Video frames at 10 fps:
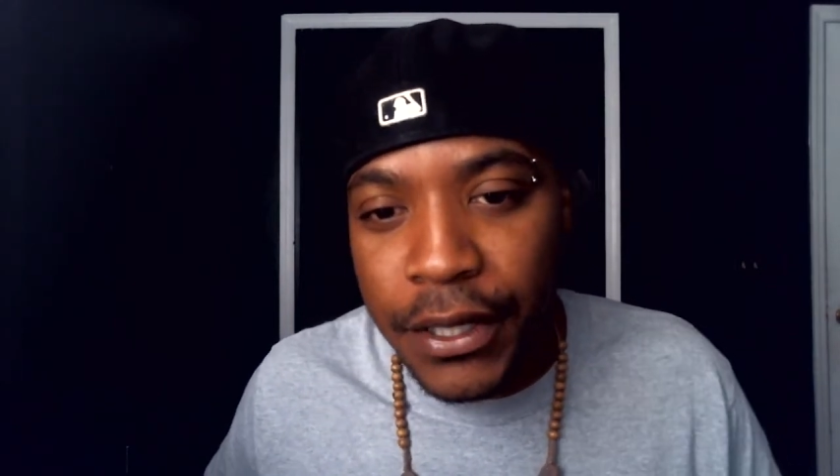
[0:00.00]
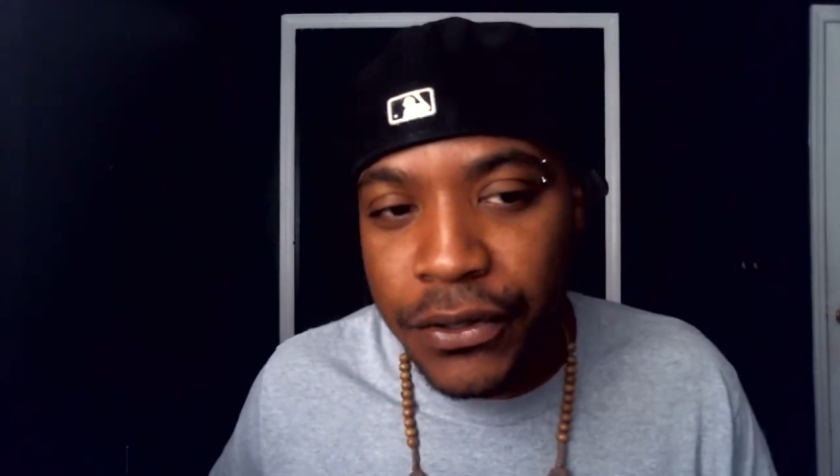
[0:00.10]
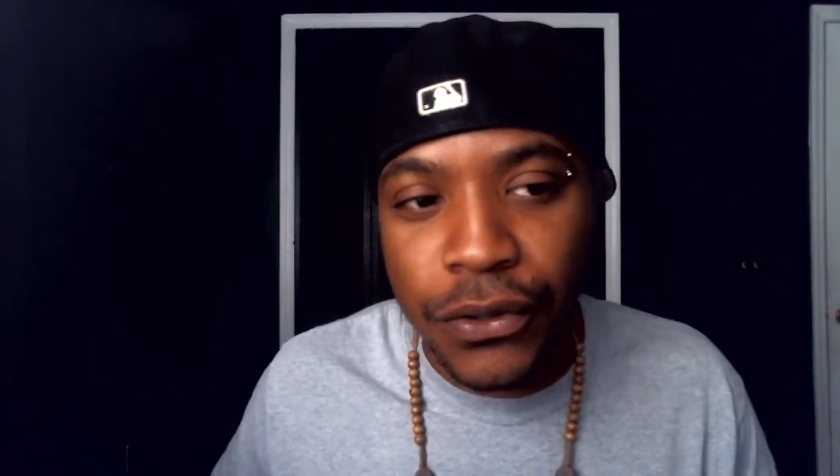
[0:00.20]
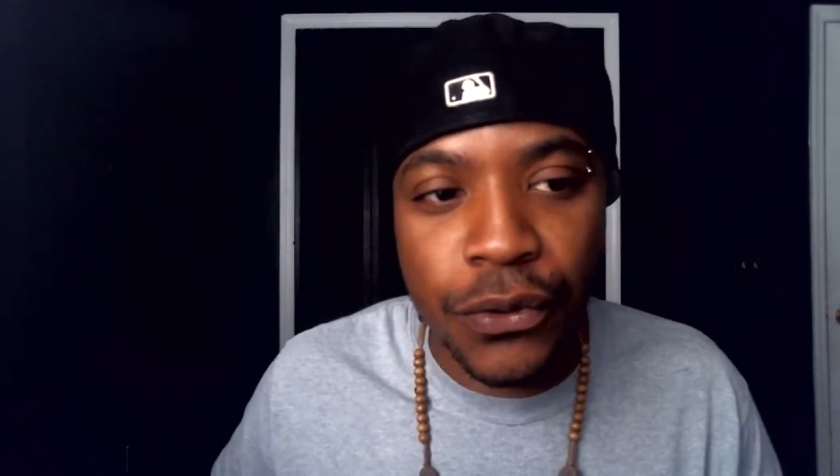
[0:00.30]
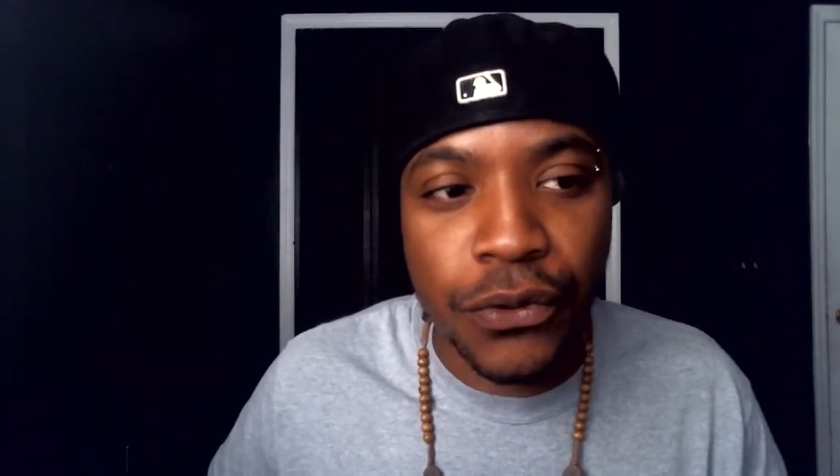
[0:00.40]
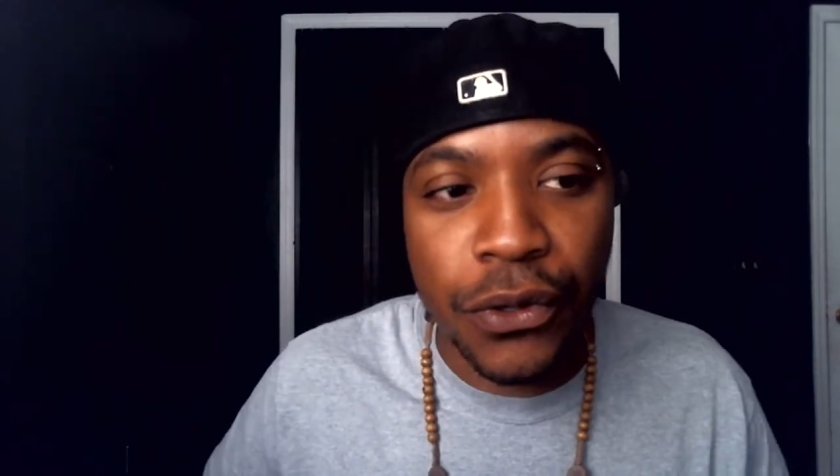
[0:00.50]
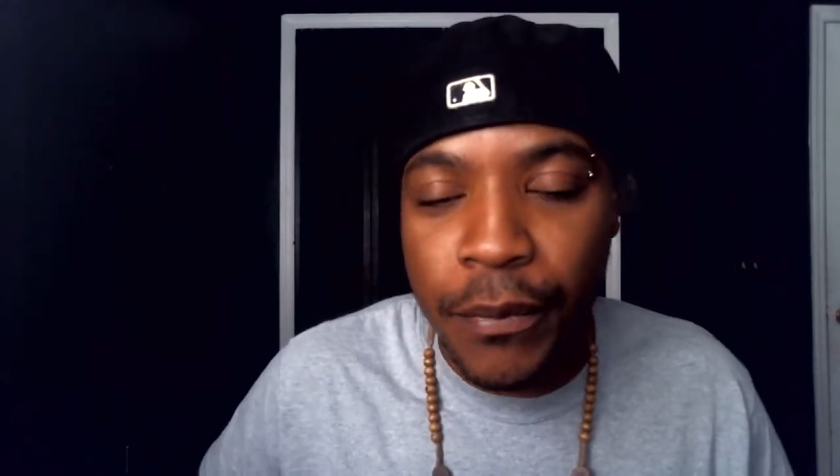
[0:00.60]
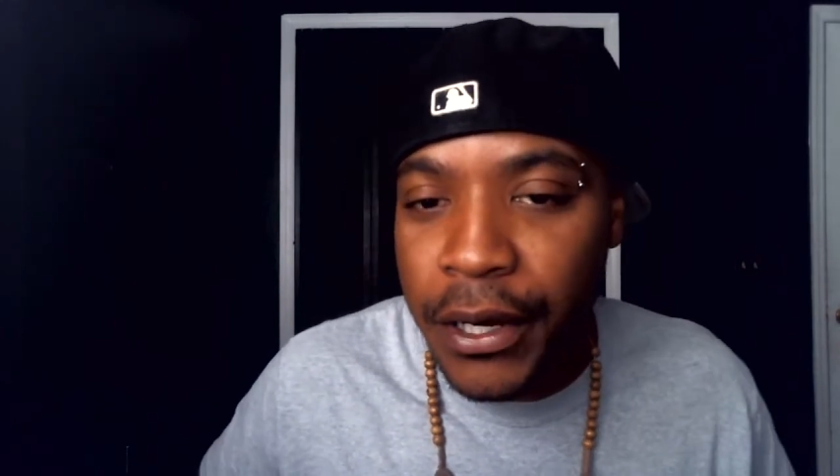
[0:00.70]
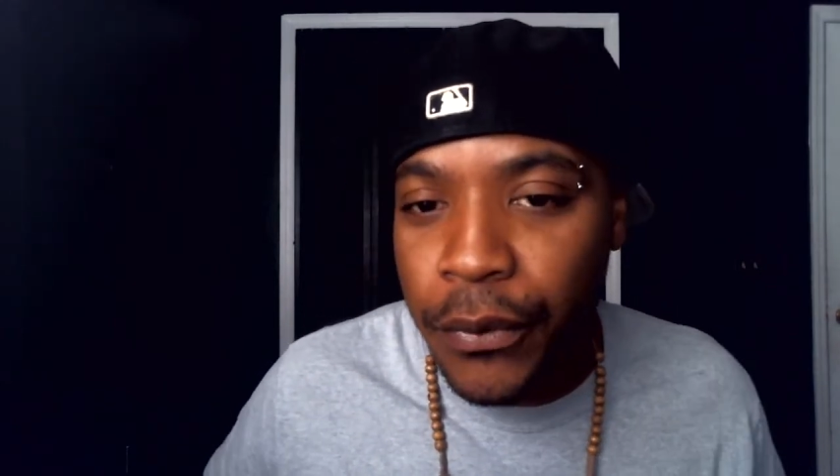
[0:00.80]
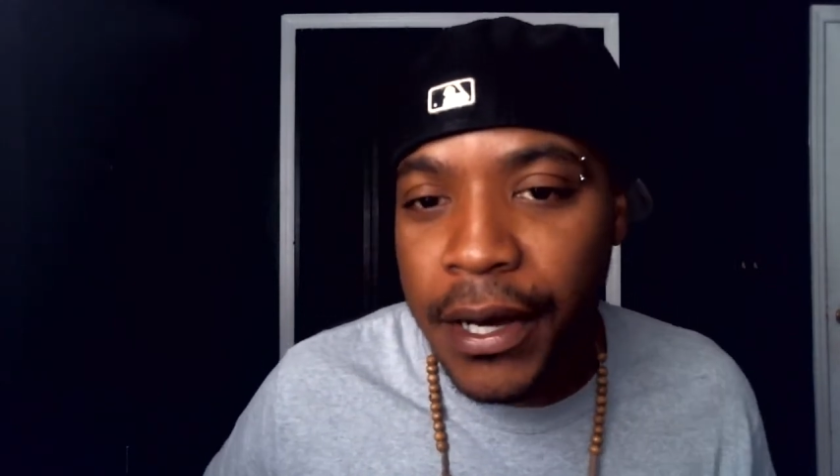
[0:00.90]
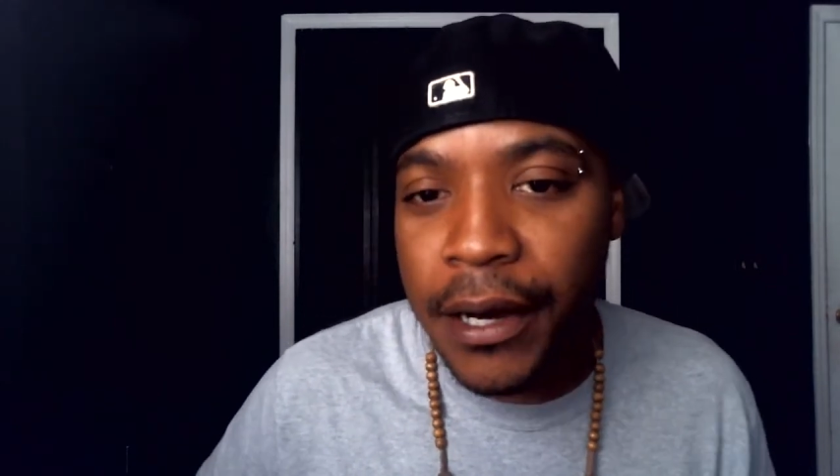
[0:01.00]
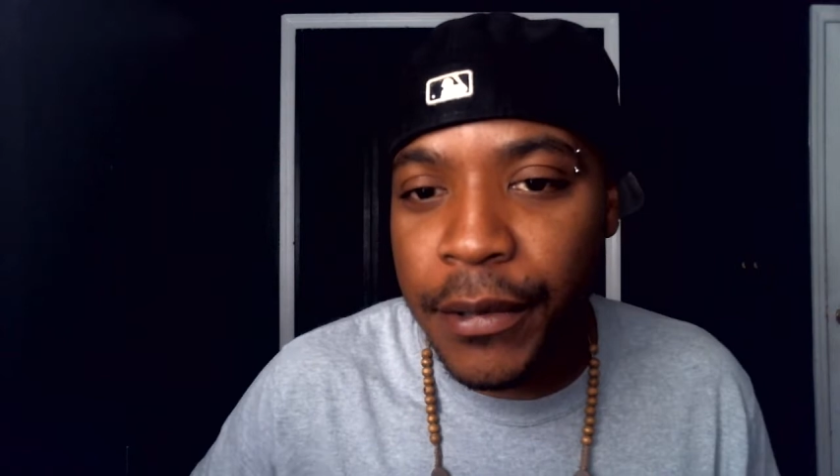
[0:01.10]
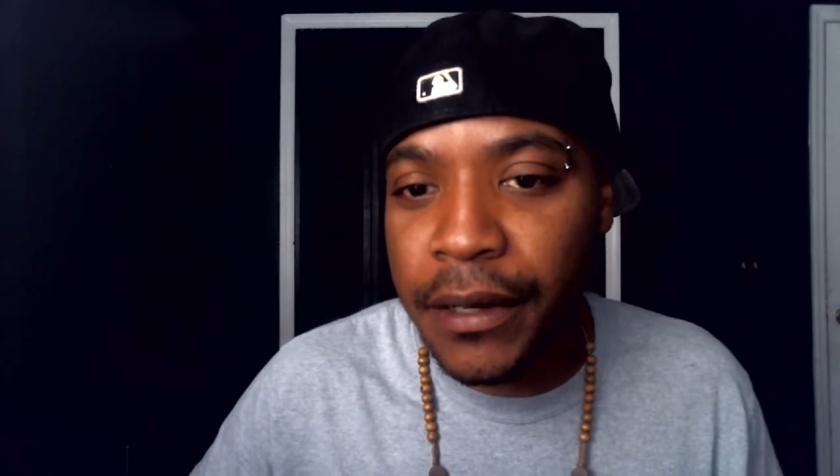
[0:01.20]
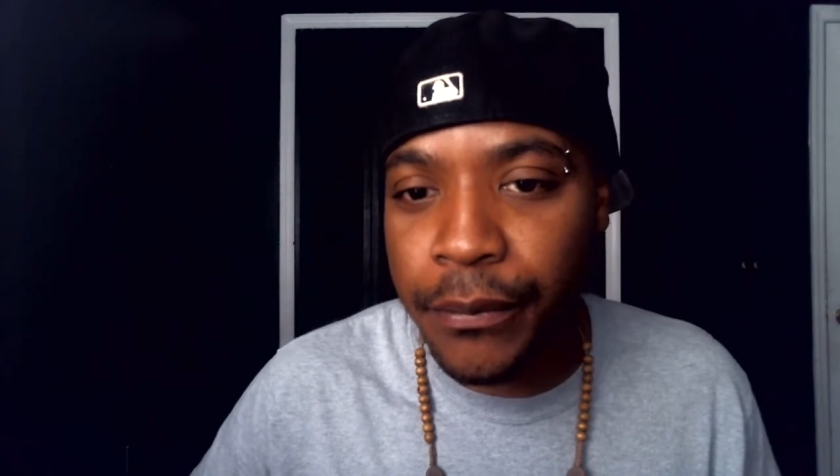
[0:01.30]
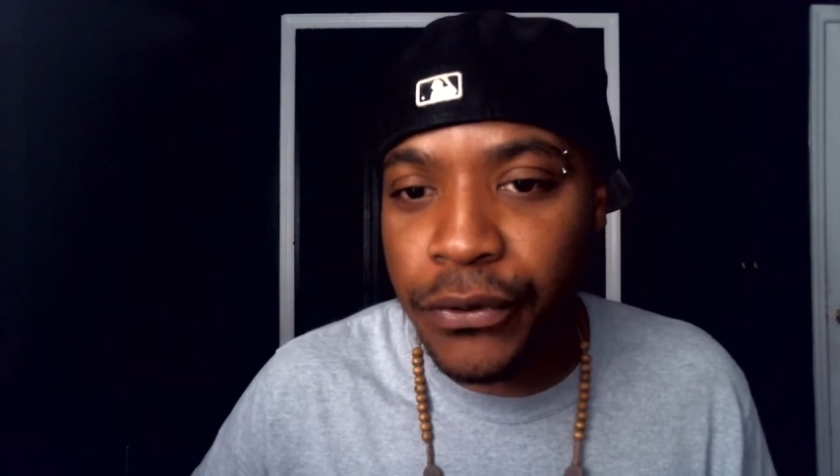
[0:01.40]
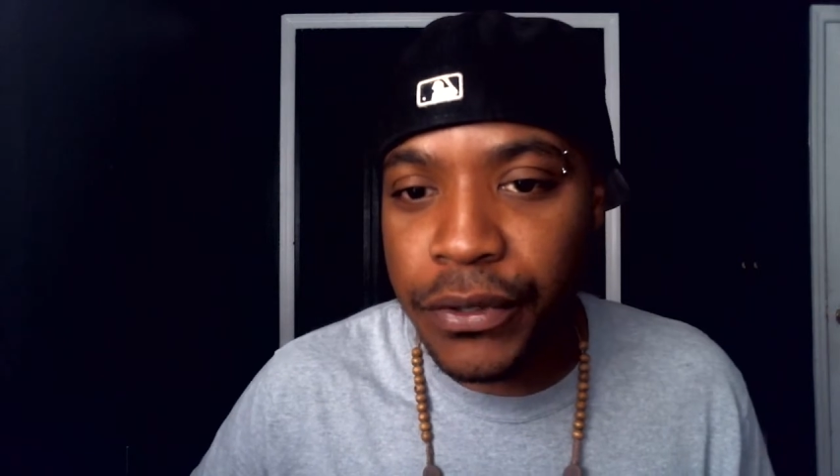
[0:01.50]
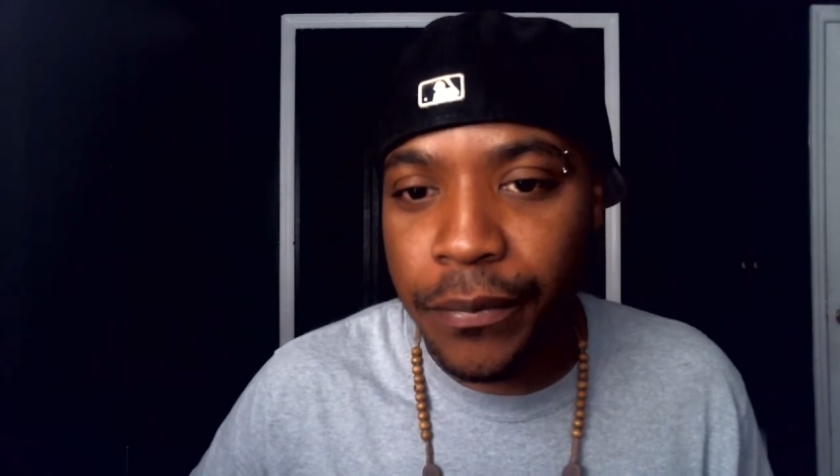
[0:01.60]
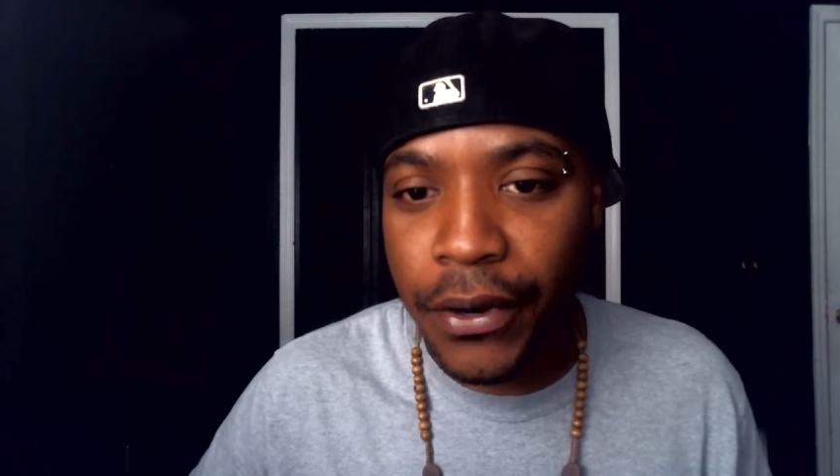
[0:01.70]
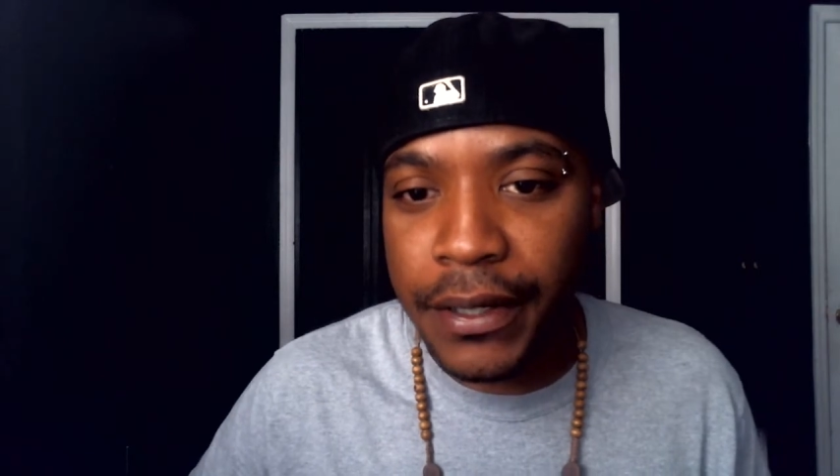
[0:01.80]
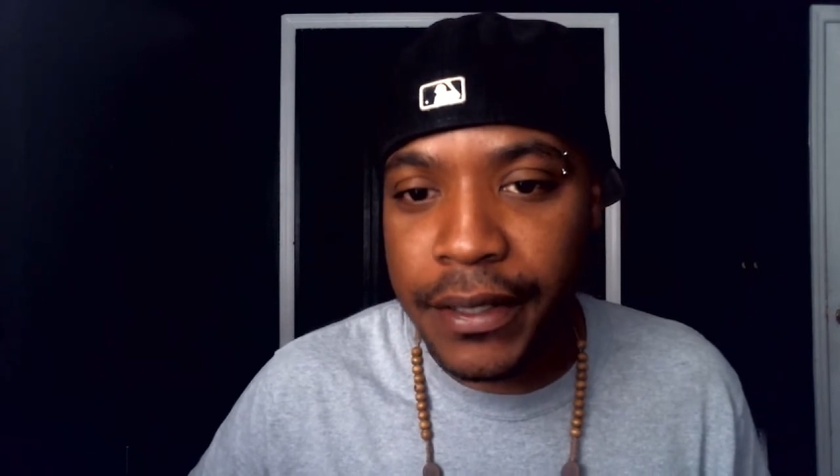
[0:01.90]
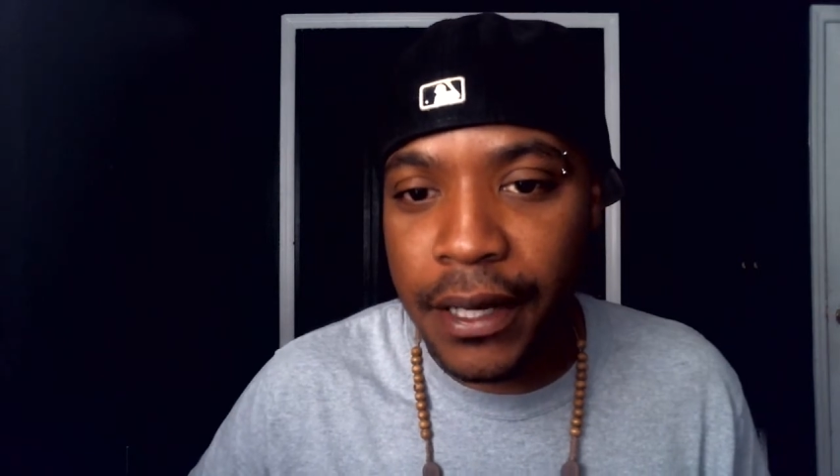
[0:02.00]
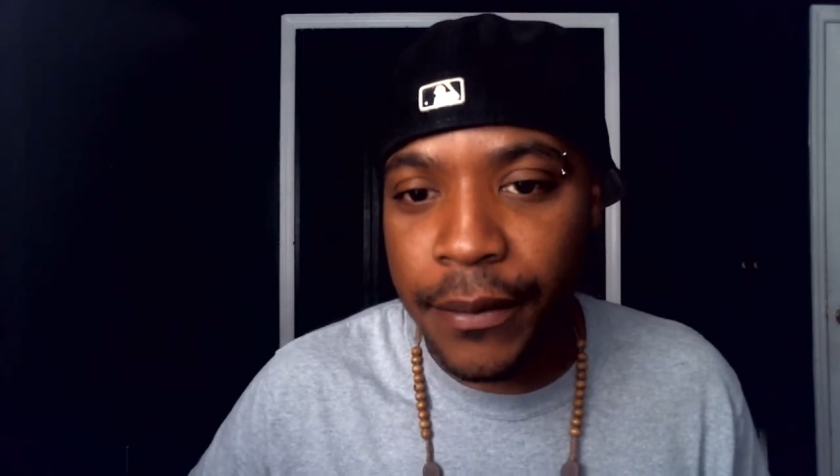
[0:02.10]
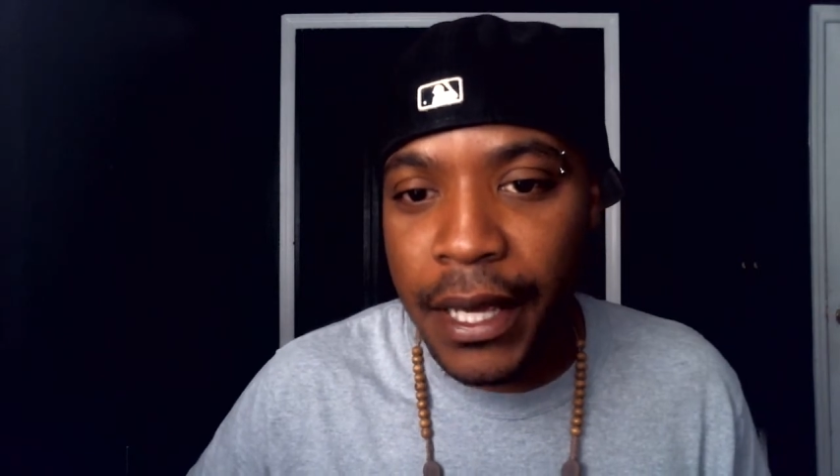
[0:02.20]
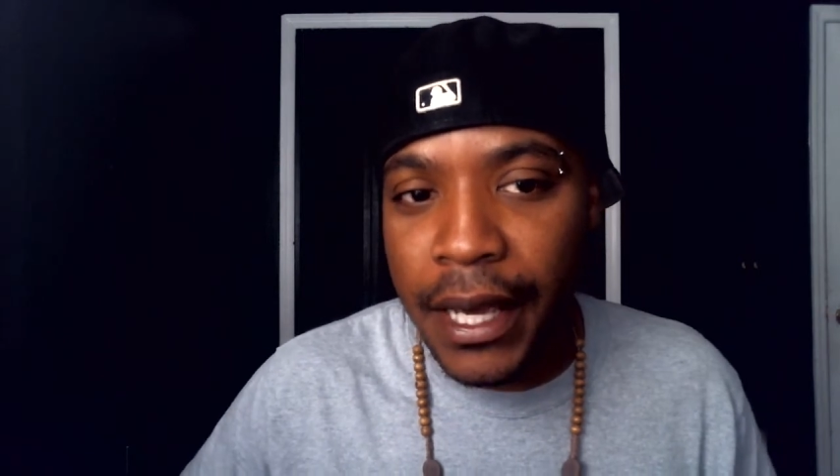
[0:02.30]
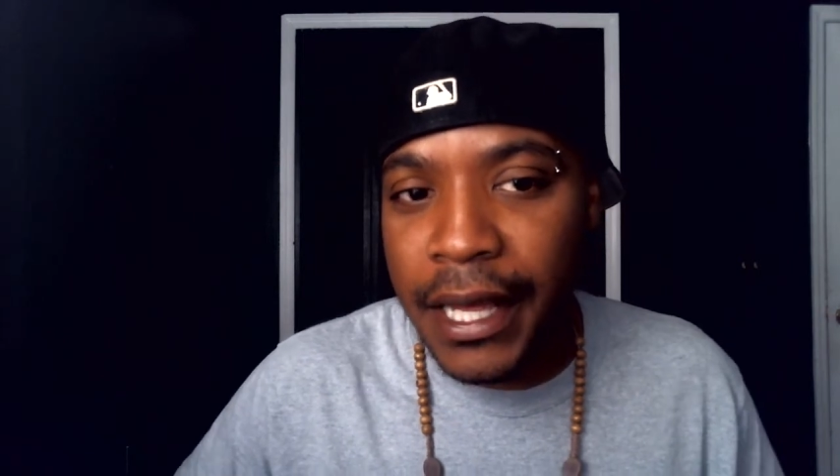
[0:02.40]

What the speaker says: institutional money will come in to boost the price up.